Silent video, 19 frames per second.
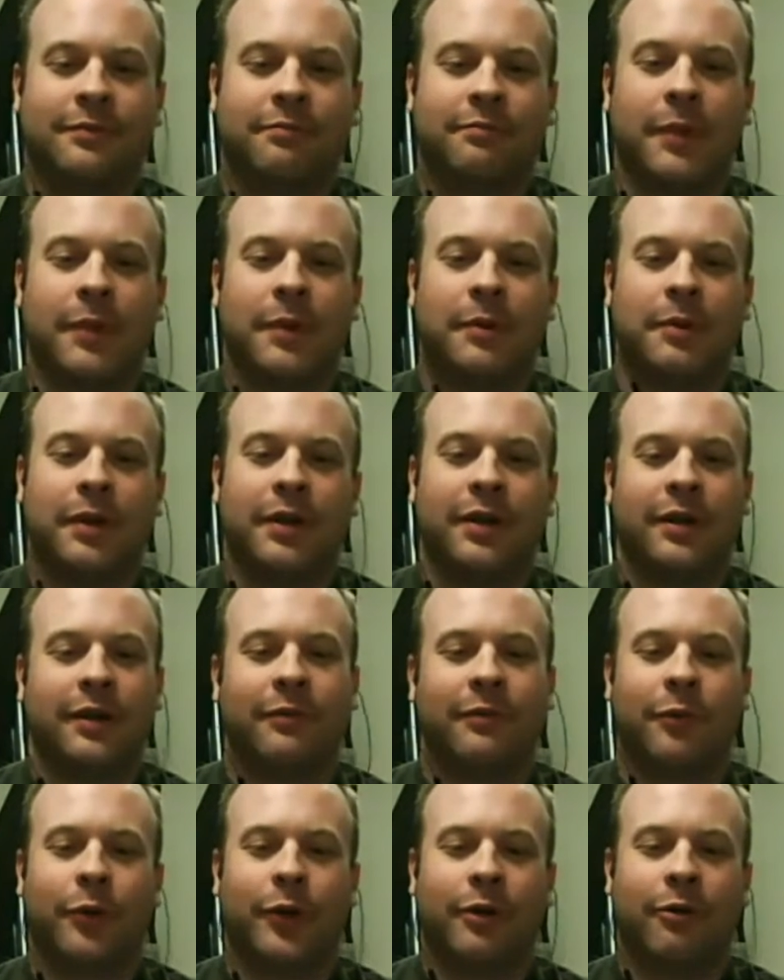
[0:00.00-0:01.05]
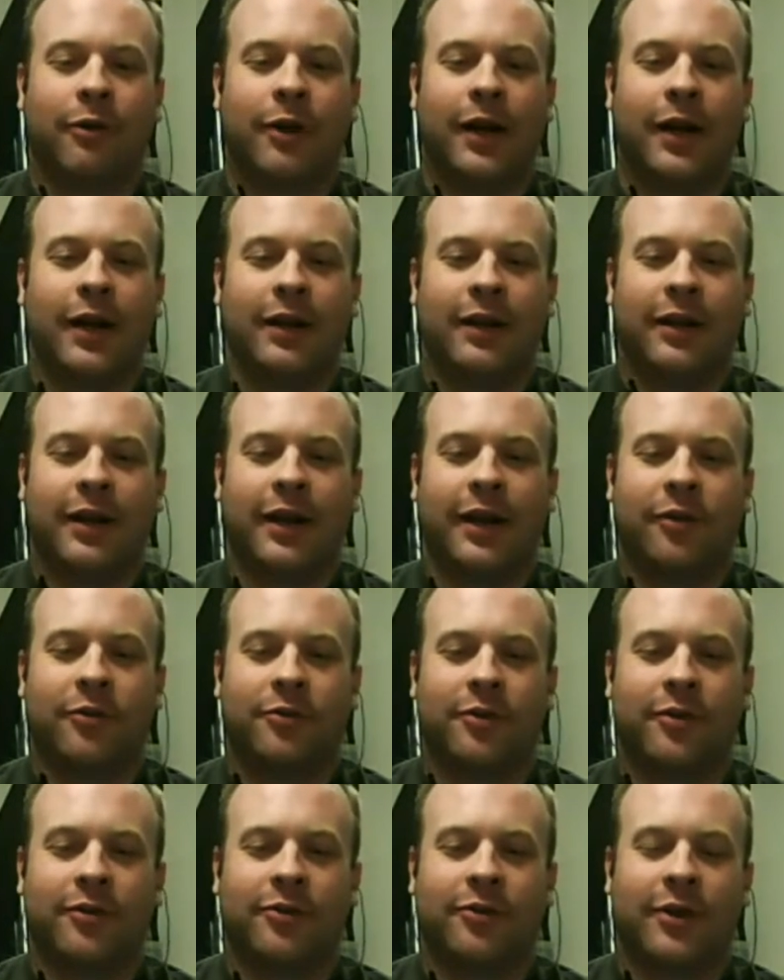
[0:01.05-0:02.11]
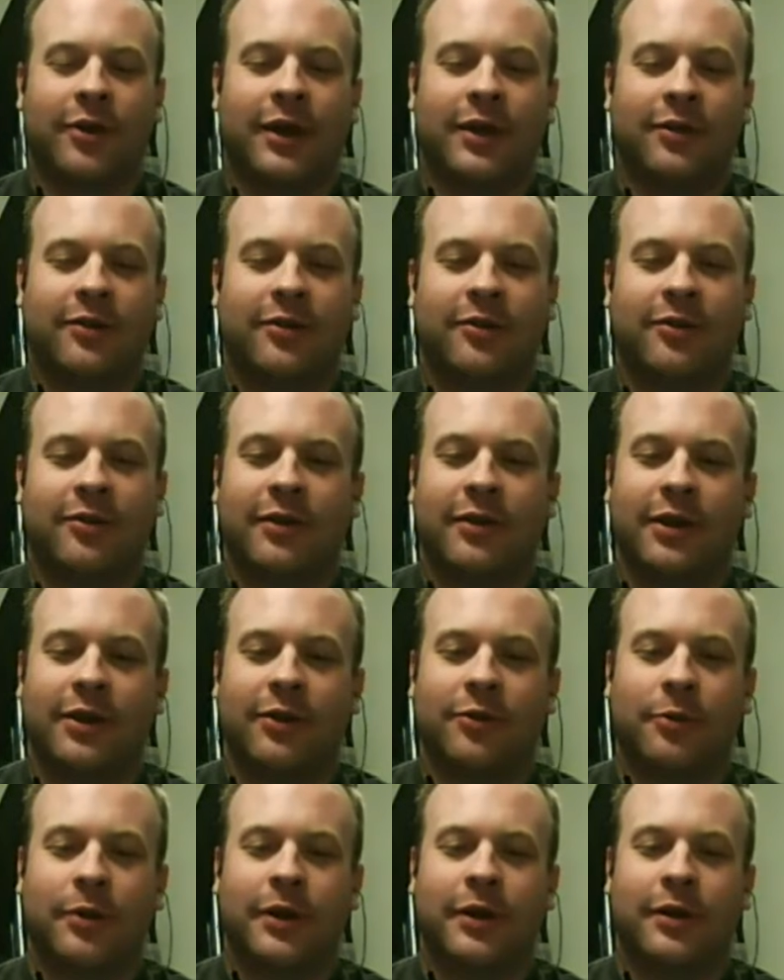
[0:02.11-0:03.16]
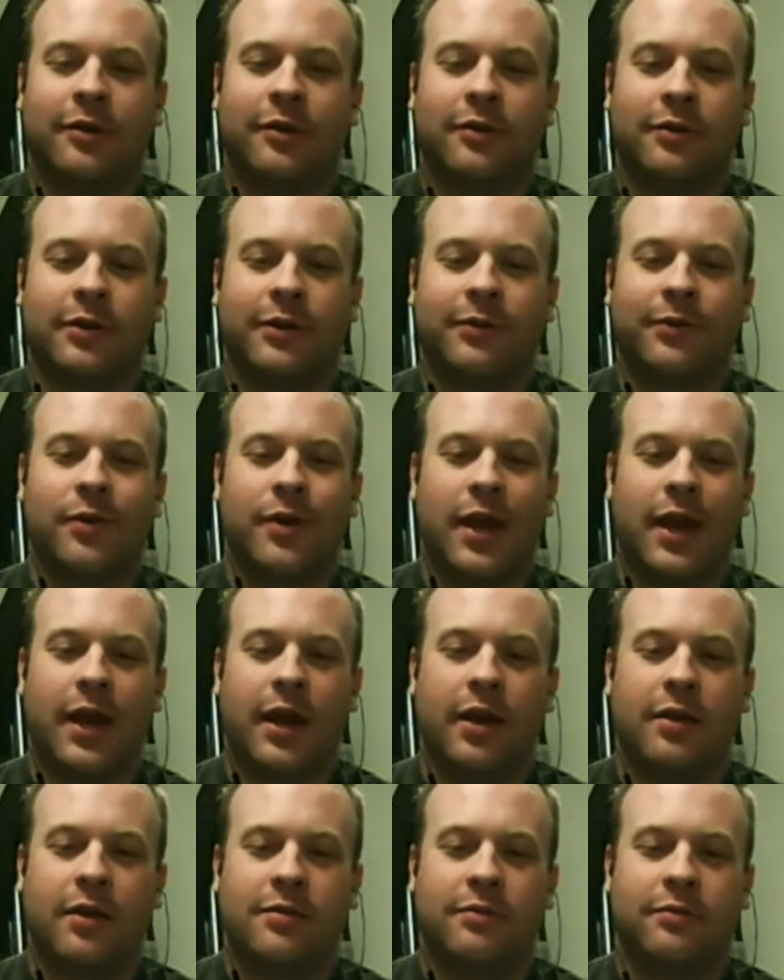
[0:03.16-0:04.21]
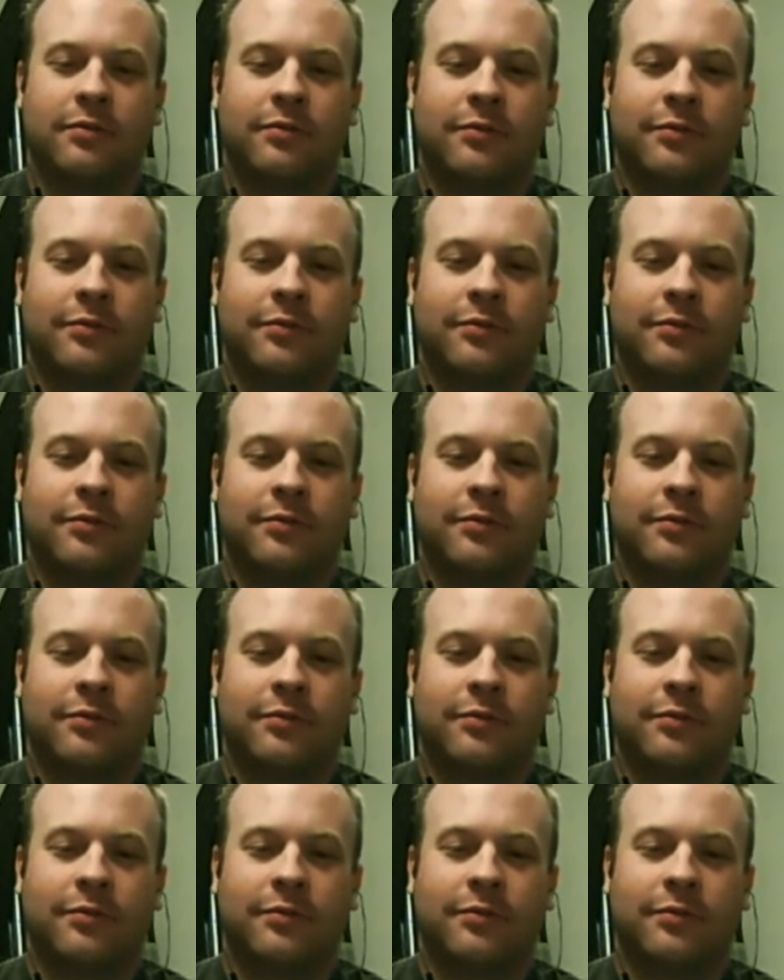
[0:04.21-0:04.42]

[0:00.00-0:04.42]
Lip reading: maybe avoid creating accounts on sites as well if you can.